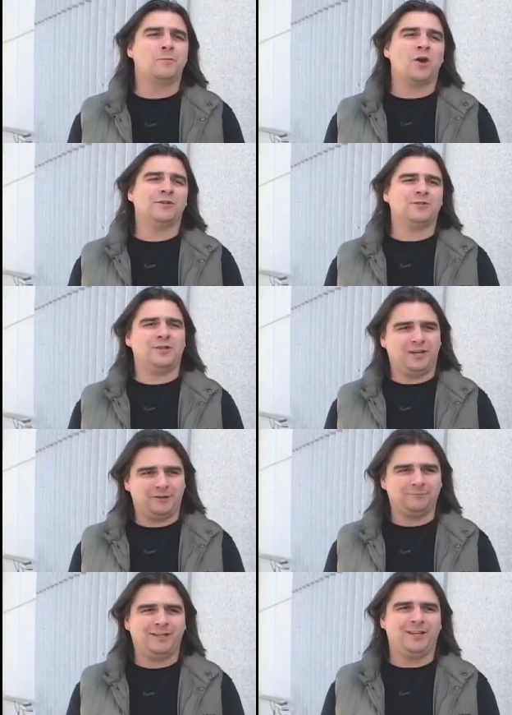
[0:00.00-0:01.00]
Brighton
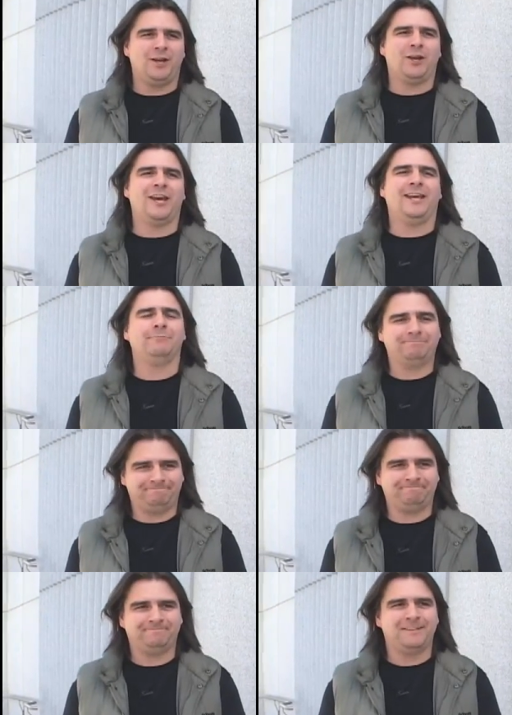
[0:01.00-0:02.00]
studio in the UK.
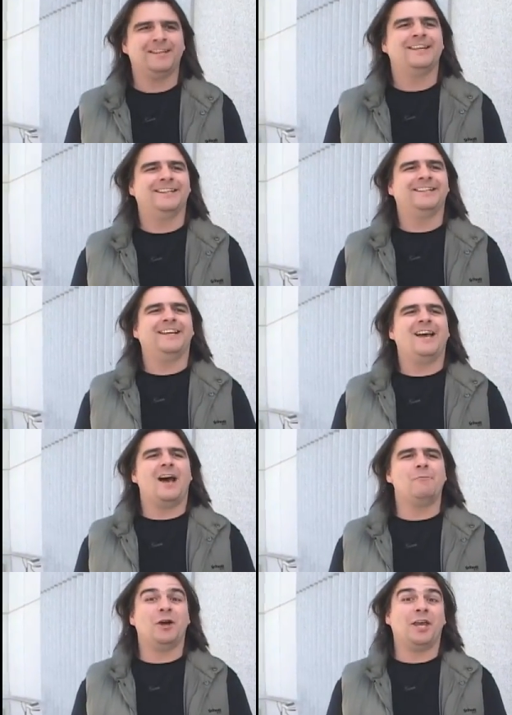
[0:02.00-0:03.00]

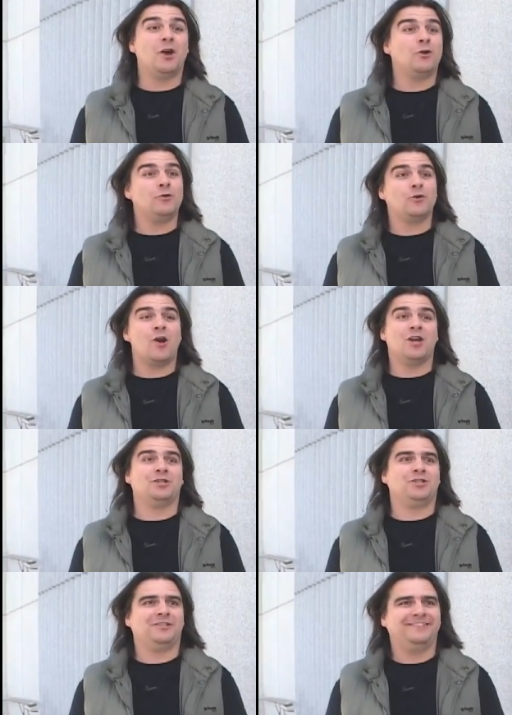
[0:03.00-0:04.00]
I'm working on
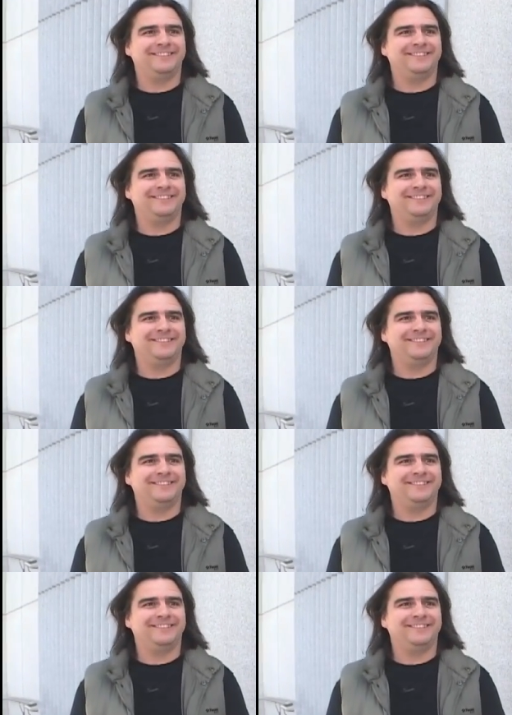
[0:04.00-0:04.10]
Crush.